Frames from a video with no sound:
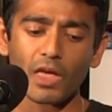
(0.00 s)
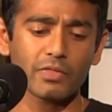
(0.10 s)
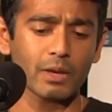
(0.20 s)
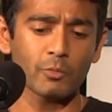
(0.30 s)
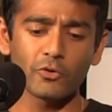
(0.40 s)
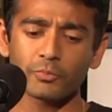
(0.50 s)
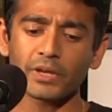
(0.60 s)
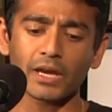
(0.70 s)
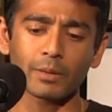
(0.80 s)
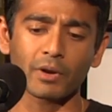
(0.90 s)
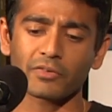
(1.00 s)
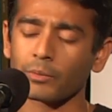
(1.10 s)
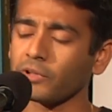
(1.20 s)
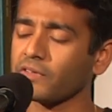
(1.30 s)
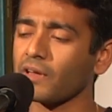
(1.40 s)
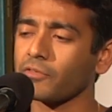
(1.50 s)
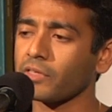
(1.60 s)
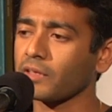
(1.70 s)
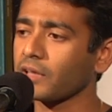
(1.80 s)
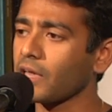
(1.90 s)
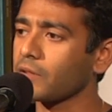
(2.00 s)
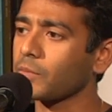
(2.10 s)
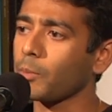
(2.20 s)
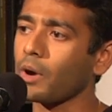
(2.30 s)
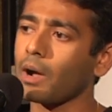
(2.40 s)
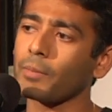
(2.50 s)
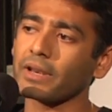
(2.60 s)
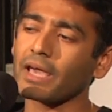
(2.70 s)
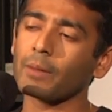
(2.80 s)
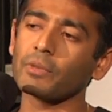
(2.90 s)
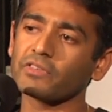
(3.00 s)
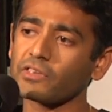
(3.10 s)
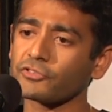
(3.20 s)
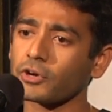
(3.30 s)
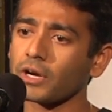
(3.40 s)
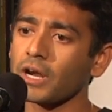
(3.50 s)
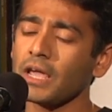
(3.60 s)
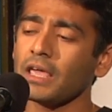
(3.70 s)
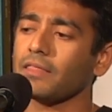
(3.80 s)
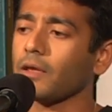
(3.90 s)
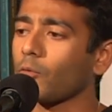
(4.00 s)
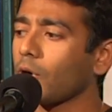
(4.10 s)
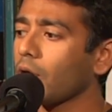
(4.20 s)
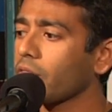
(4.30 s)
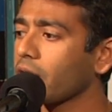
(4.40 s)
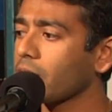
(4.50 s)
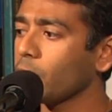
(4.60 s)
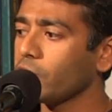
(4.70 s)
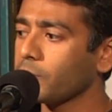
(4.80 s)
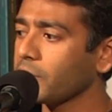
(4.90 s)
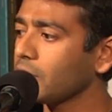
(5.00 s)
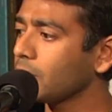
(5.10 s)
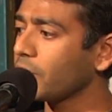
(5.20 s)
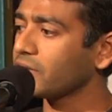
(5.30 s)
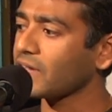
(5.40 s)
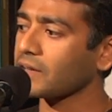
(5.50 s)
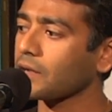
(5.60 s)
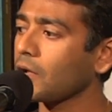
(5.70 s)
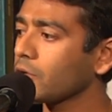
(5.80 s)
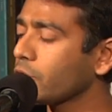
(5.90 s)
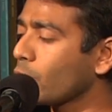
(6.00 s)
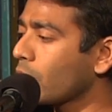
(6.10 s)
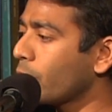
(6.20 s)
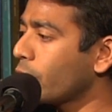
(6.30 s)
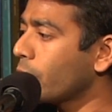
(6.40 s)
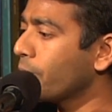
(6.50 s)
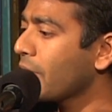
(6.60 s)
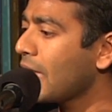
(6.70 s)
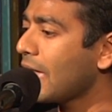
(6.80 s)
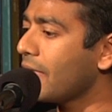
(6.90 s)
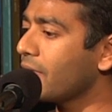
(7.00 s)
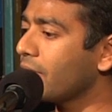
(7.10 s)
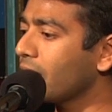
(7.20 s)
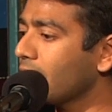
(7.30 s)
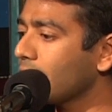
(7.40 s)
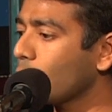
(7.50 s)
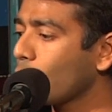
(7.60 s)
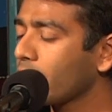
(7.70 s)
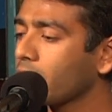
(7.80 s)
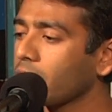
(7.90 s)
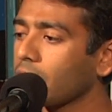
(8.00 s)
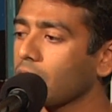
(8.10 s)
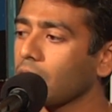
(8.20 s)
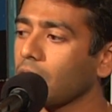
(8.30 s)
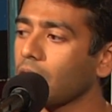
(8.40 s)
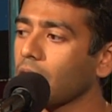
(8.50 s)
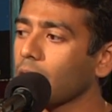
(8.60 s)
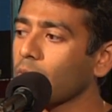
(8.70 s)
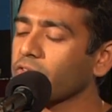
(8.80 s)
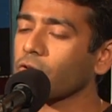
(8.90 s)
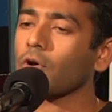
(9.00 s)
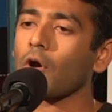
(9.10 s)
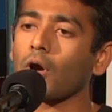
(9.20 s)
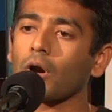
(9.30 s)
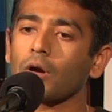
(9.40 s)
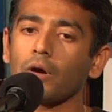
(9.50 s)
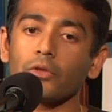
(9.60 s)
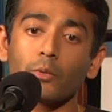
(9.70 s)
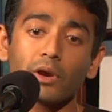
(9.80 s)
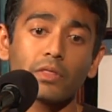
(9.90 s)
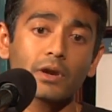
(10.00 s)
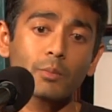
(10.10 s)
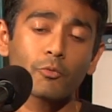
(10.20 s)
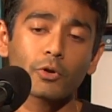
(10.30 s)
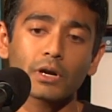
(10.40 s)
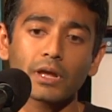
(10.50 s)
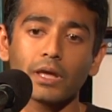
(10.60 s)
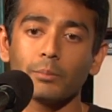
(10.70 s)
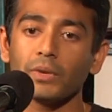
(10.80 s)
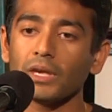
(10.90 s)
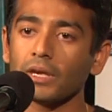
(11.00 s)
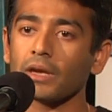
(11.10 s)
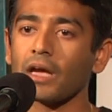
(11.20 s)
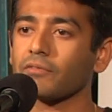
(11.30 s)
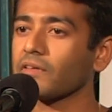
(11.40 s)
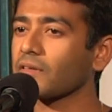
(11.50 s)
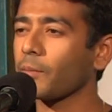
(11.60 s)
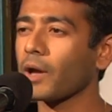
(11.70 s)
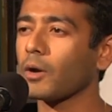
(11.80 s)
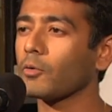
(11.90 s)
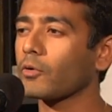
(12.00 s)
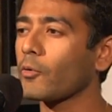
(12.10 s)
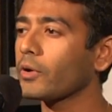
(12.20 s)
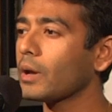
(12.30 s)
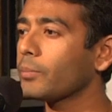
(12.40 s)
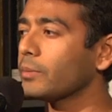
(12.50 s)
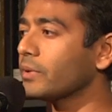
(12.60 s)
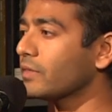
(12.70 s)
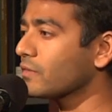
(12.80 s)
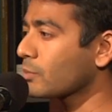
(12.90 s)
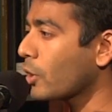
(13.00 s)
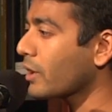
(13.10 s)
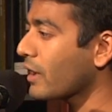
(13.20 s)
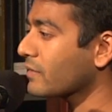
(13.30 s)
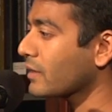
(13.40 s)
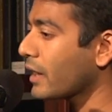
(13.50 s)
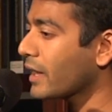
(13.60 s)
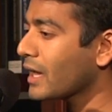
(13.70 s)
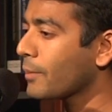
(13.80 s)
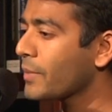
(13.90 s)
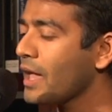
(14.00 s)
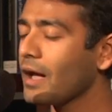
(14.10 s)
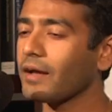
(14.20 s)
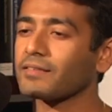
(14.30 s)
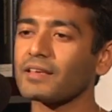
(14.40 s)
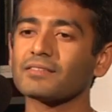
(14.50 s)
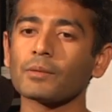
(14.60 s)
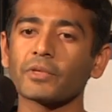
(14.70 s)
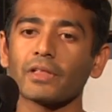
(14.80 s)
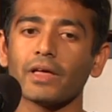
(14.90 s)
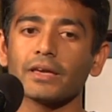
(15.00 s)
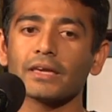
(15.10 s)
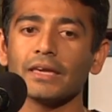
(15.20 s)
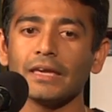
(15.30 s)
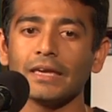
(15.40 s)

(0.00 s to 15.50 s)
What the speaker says: They moved me in. My family does everything together. My mom, my dad, my sister. They were all there. They moving me into my Technicolor dorm room. And then they went into the rental car on their way to the airport. And me, having somehow grown up and being the smartass that I am, I said something like,